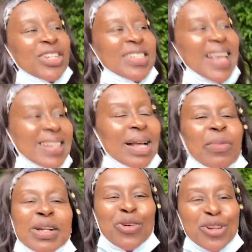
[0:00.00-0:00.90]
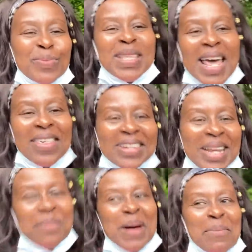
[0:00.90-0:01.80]
is here someone called me the other
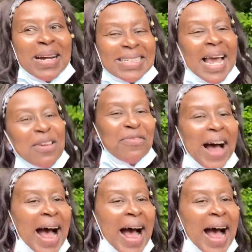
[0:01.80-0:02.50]
day Mama Taifa